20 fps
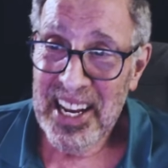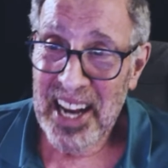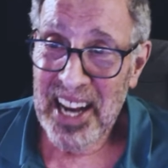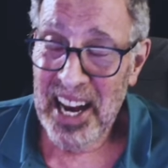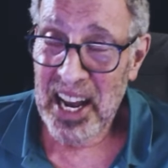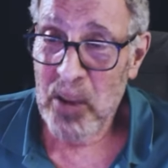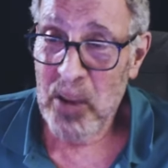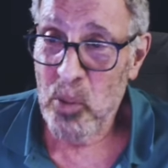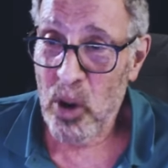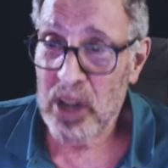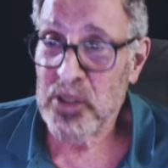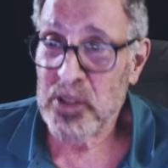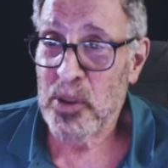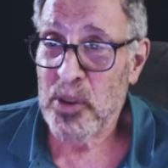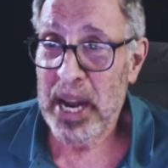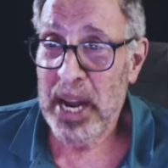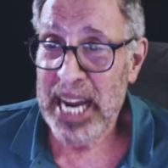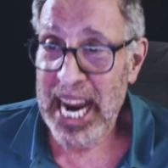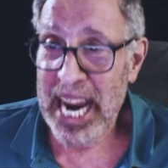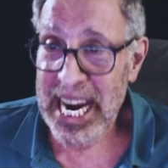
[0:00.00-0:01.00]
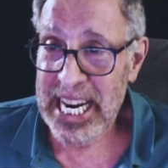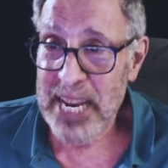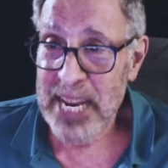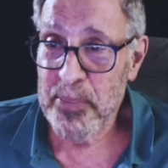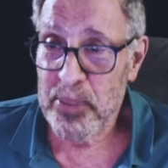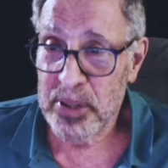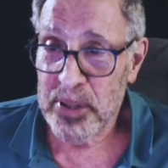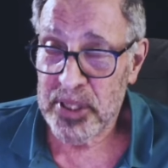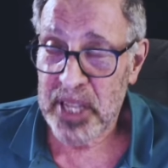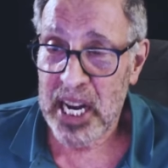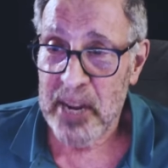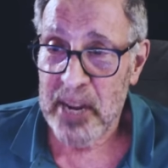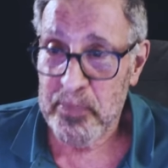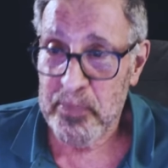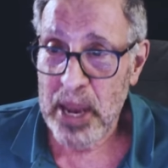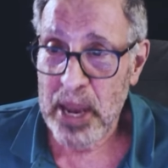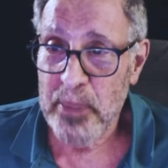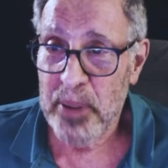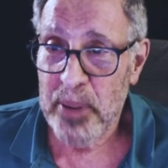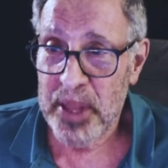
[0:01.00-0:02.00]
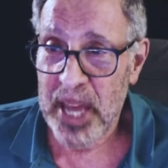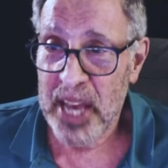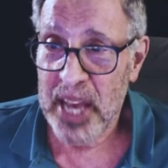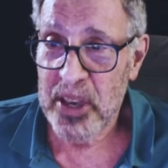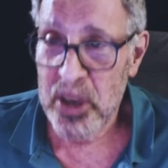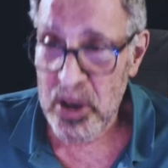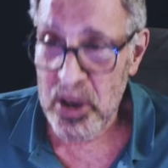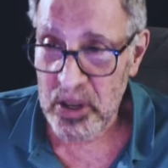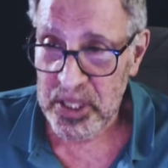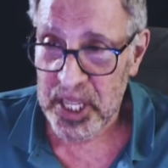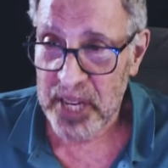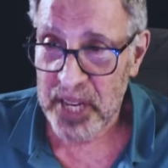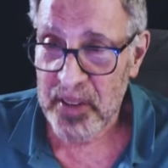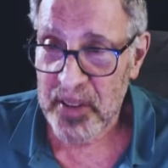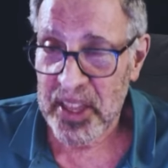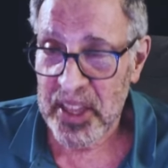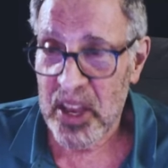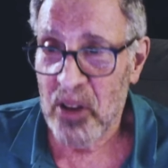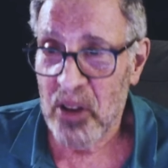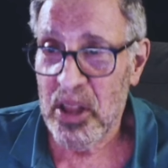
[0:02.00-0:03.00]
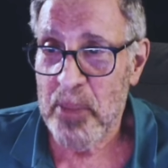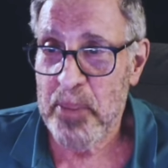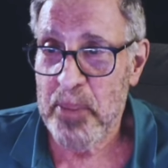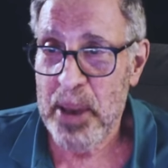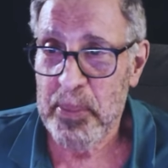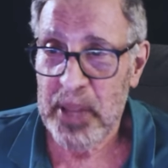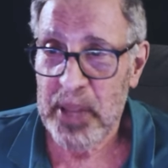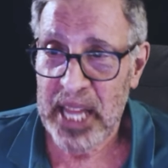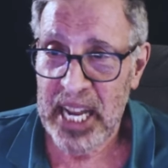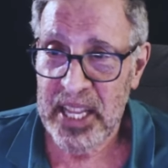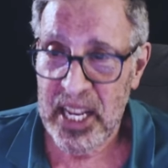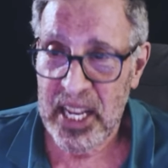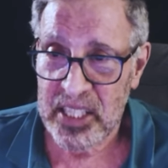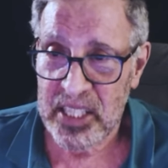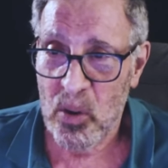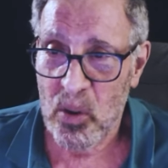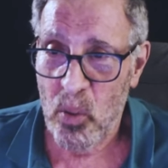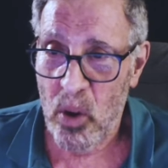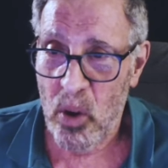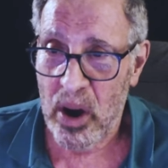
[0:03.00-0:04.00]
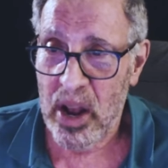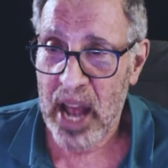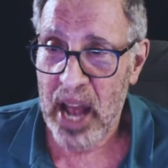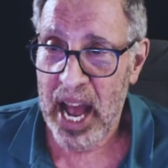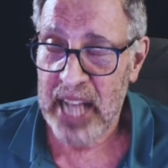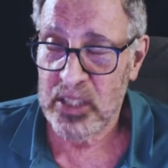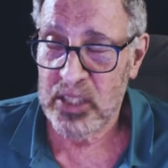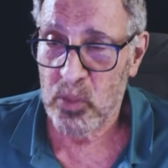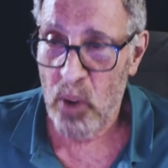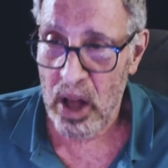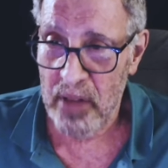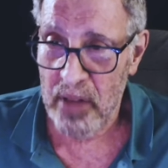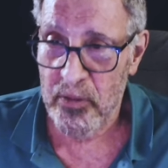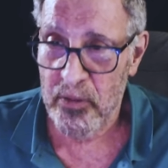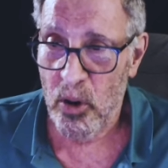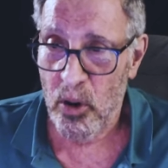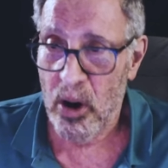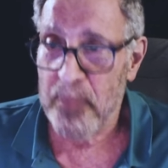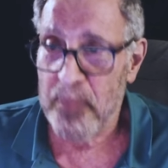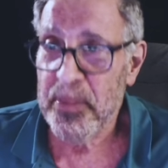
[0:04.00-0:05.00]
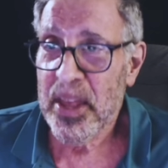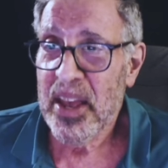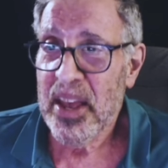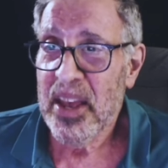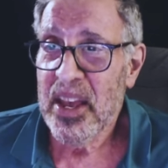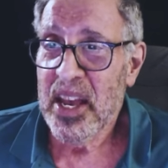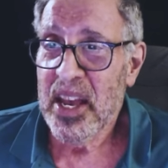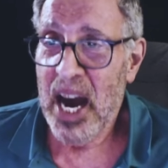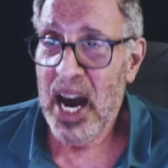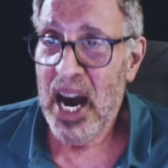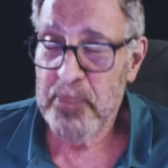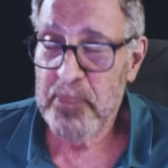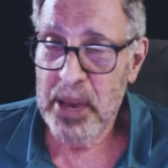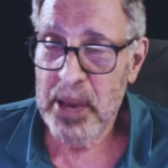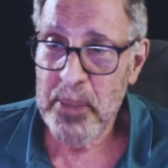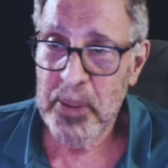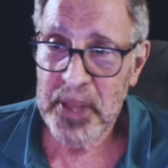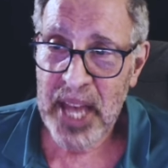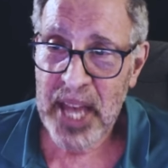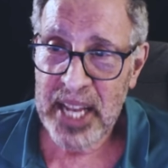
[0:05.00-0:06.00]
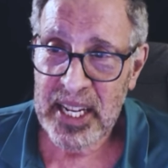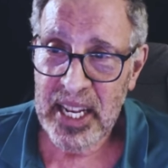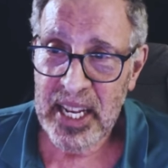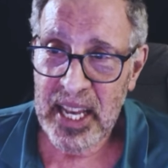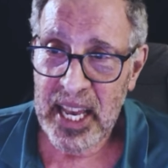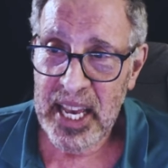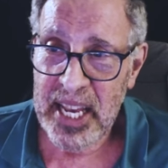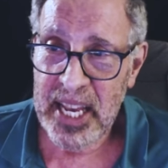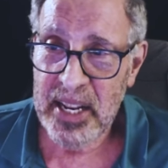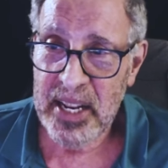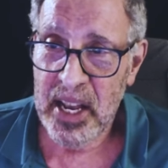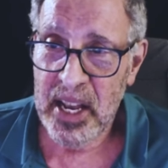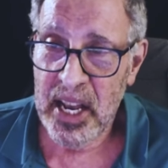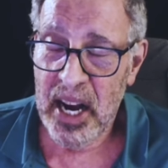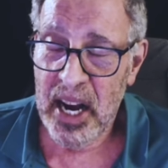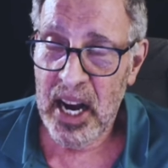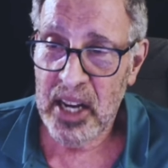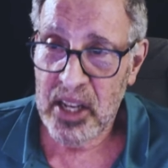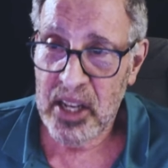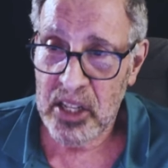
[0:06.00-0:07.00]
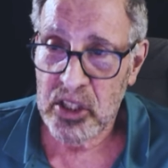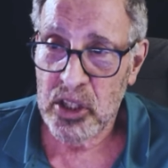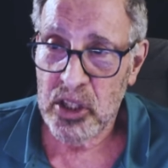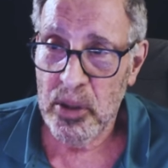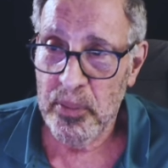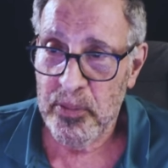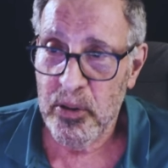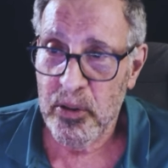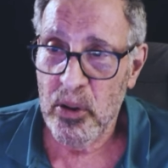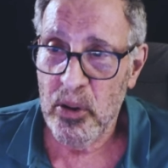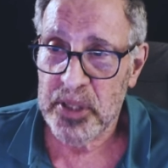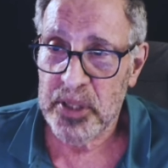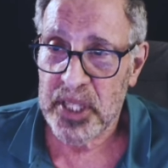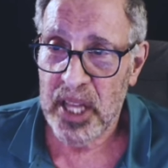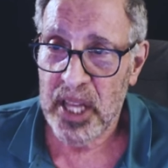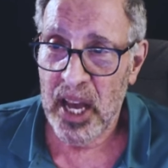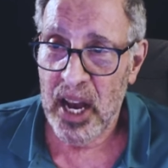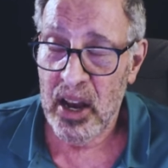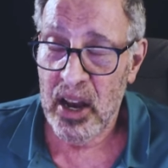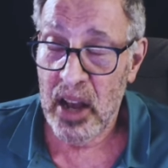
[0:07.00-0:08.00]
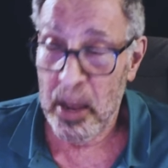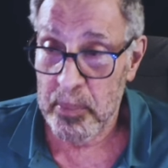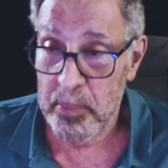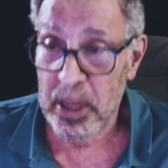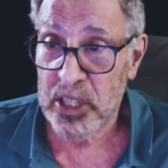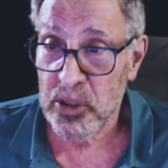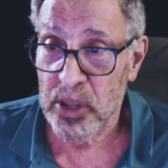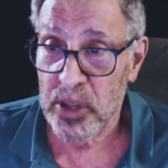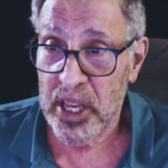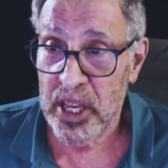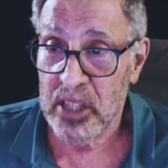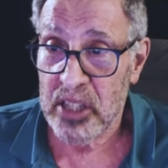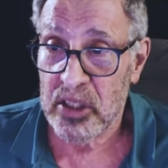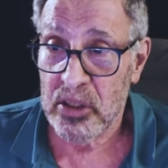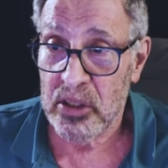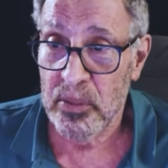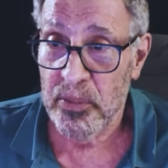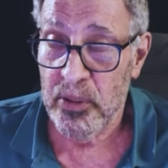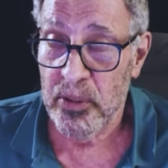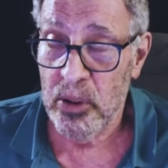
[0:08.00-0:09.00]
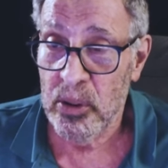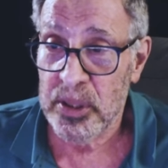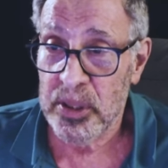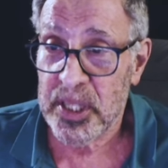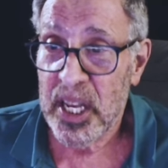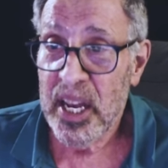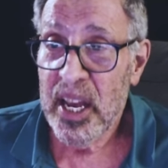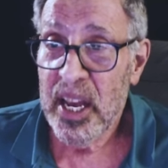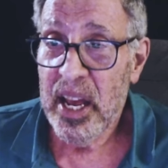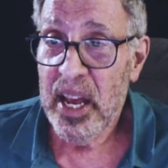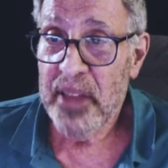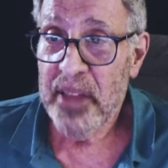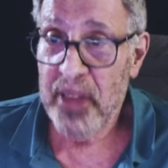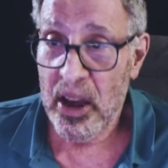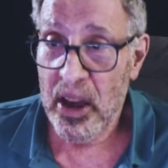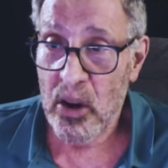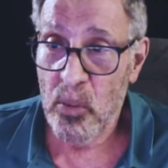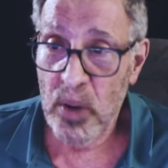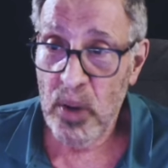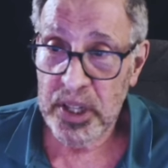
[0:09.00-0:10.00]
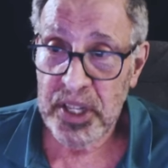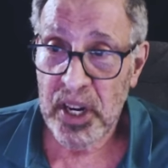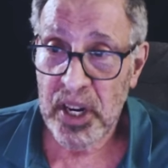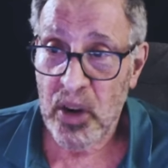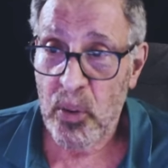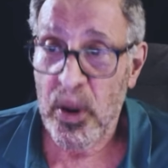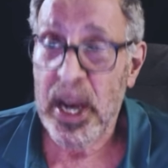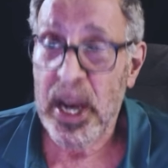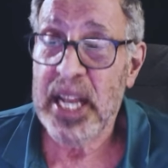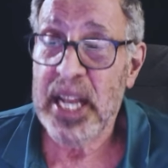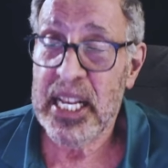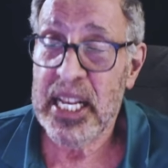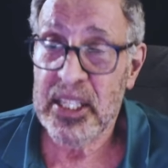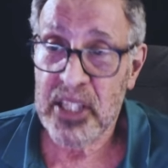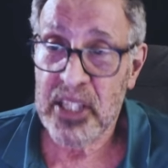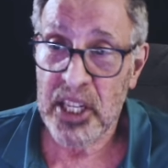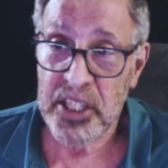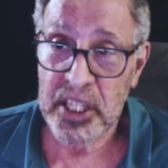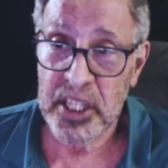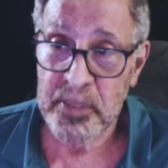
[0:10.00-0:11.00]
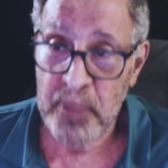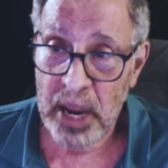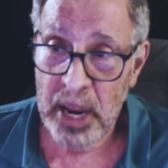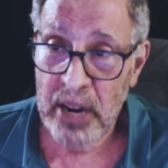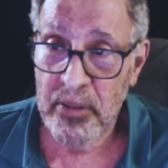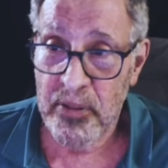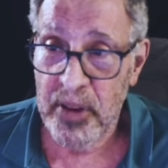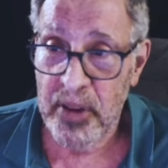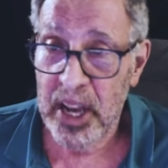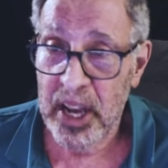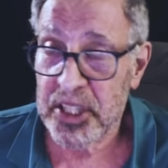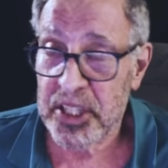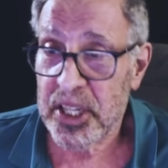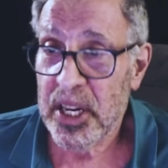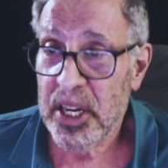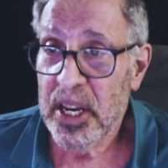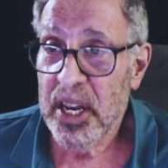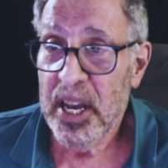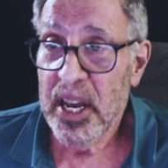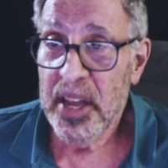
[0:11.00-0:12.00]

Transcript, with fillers: Uh, it works for about 80% of people that use it, and the only people that it doesn't work as well for are people that eat, uh, consume foods, uh, habitually consume foods that are rich in creatine, such as meat and fish,